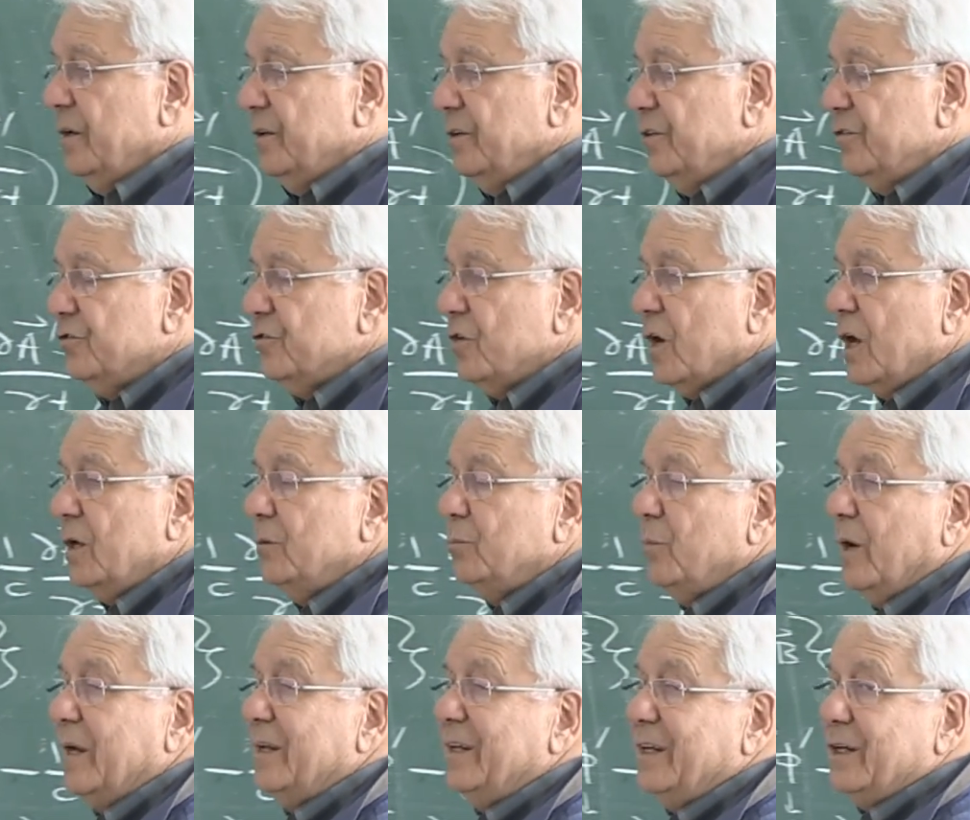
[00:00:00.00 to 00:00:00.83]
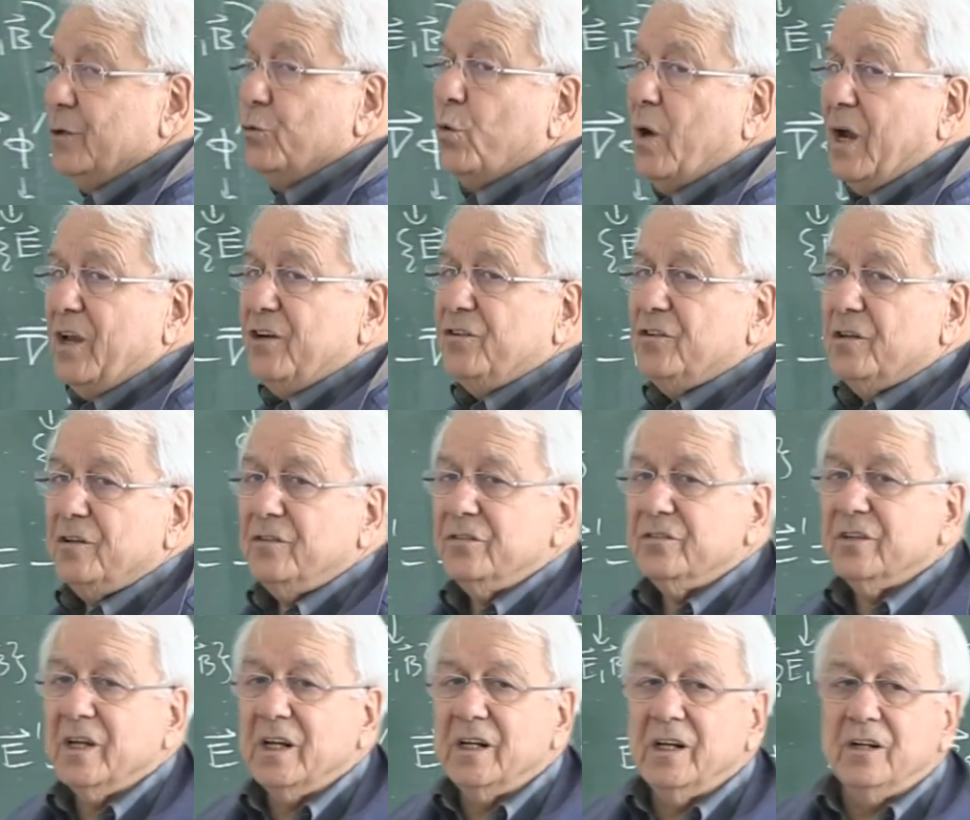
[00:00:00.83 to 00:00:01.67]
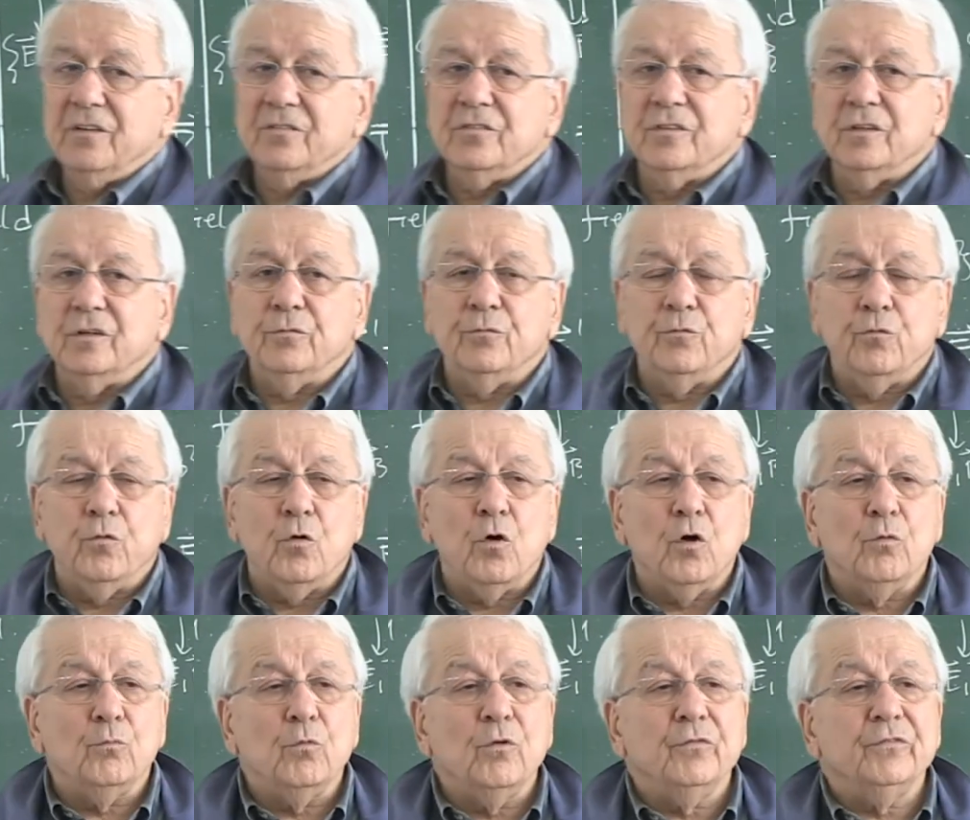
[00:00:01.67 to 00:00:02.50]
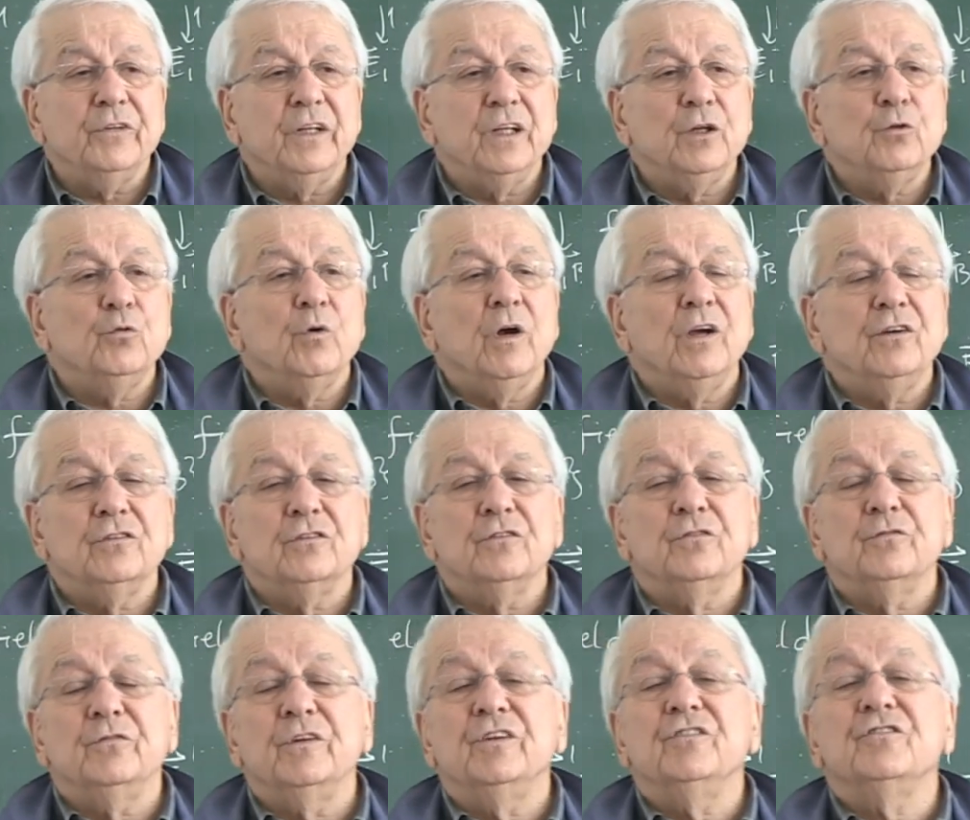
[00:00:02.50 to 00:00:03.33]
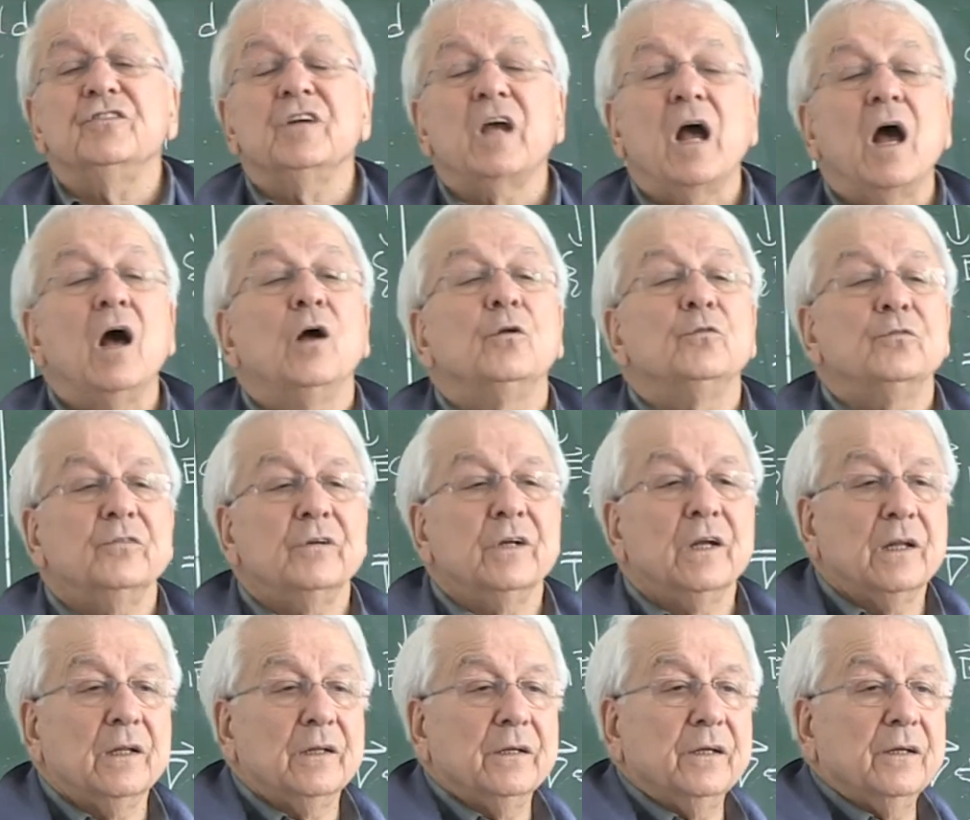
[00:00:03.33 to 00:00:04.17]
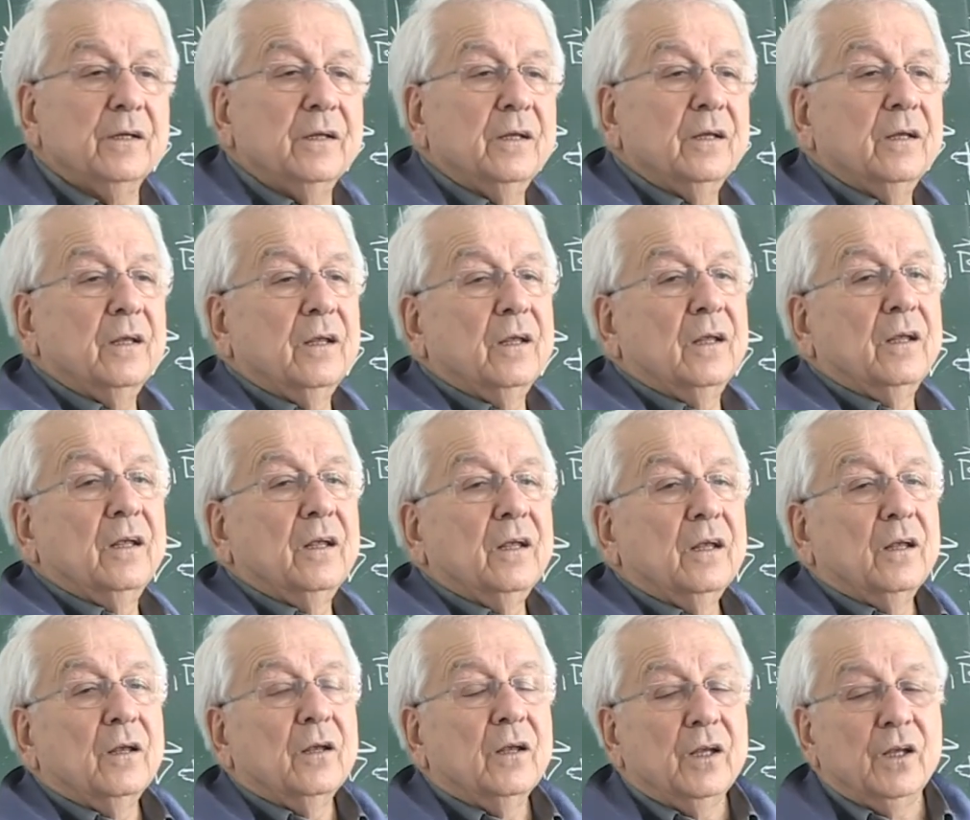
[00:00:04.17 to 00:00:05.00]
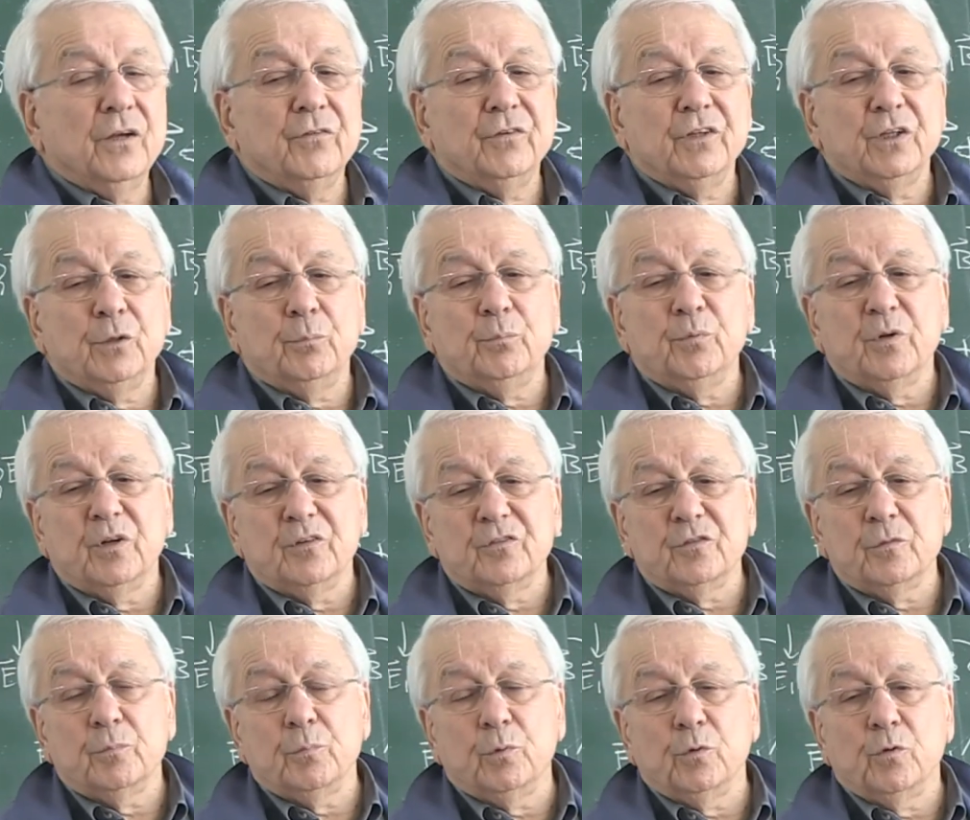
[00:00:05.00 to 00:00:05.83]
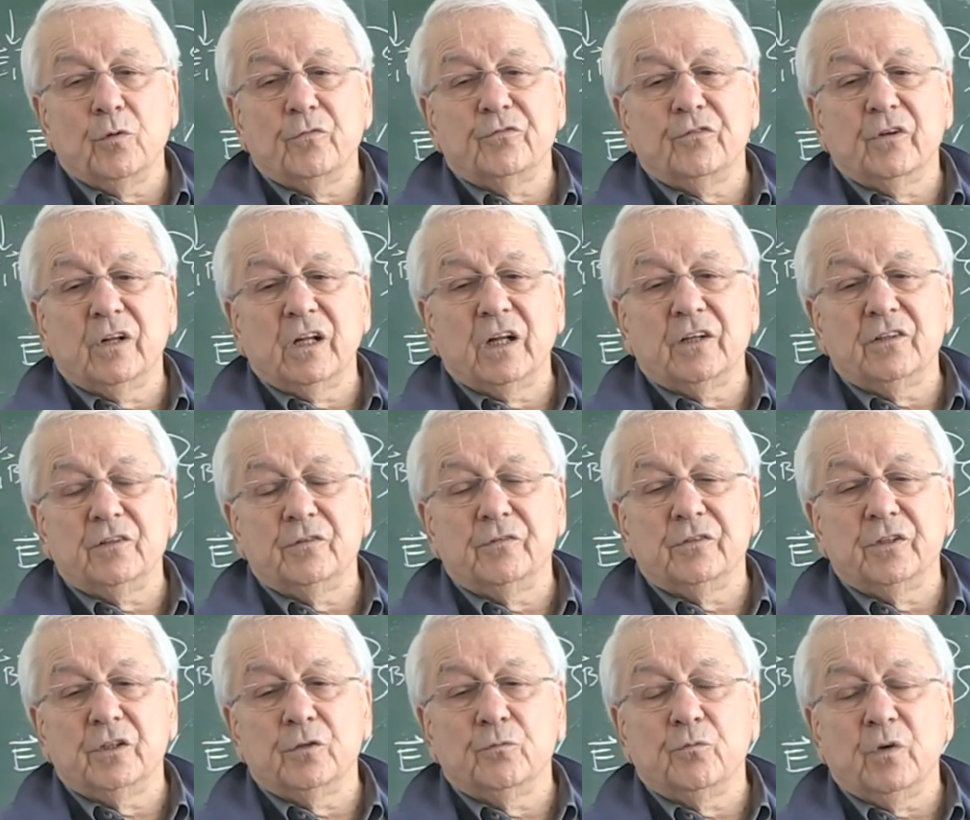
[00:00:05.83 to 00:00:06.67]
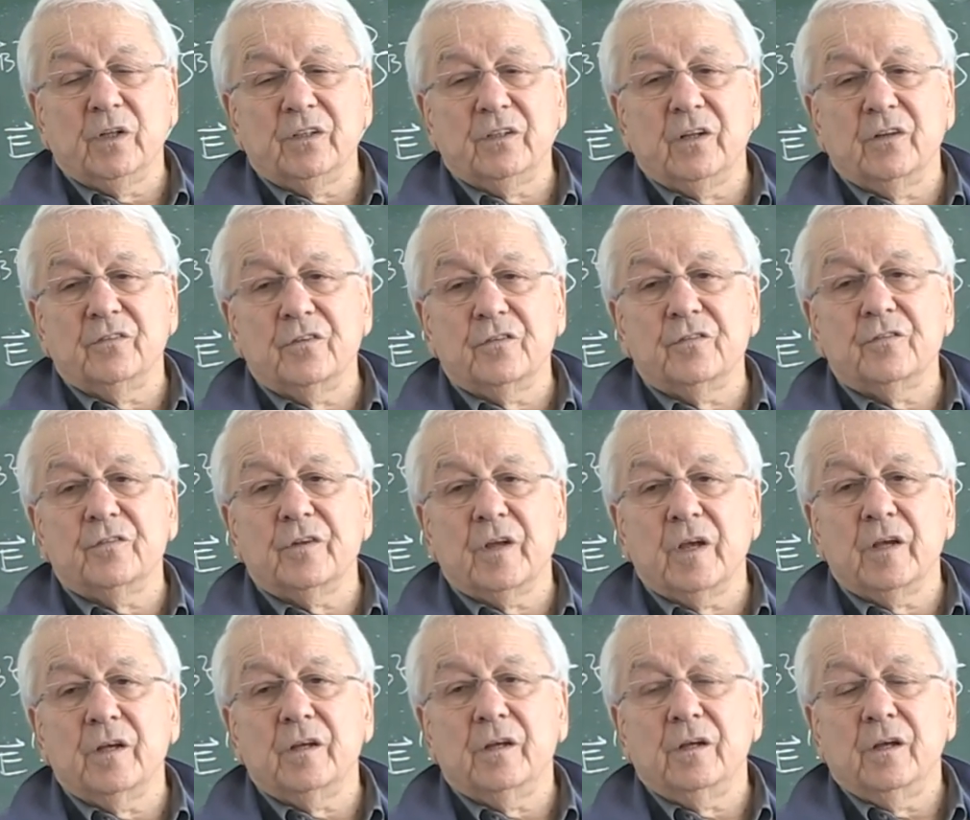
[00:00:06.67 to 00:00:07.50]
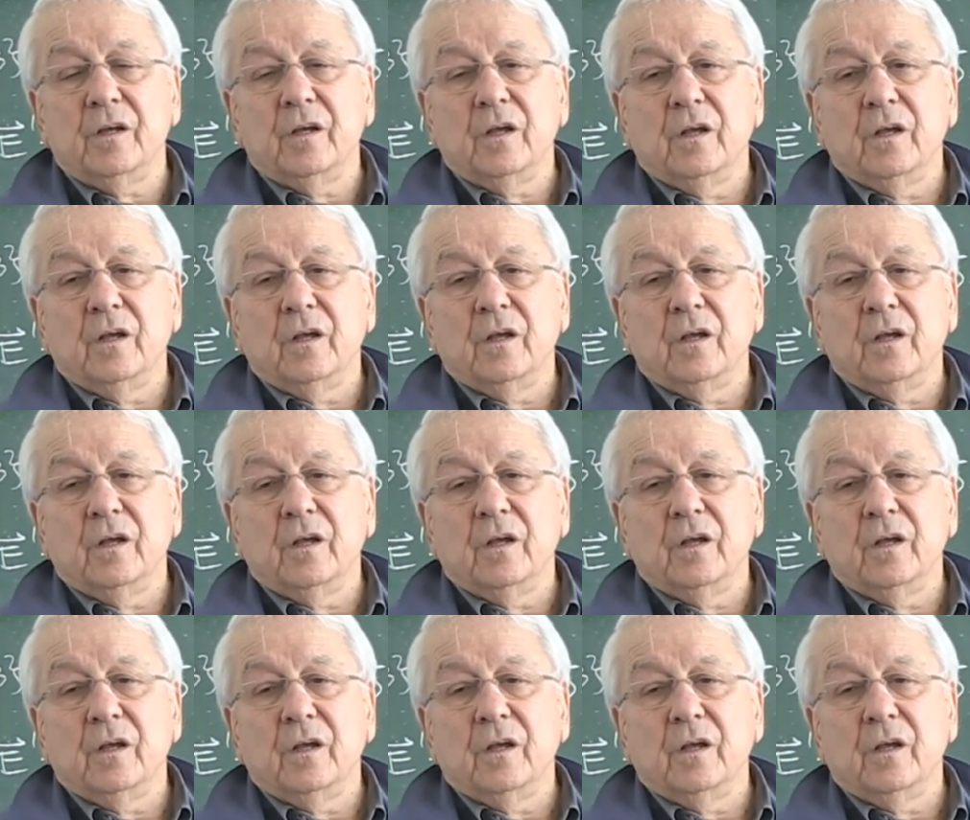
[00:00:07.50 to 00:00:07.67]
described by equations, and it's the form of the equations which count, really. Even the principle of relativity, what does it say?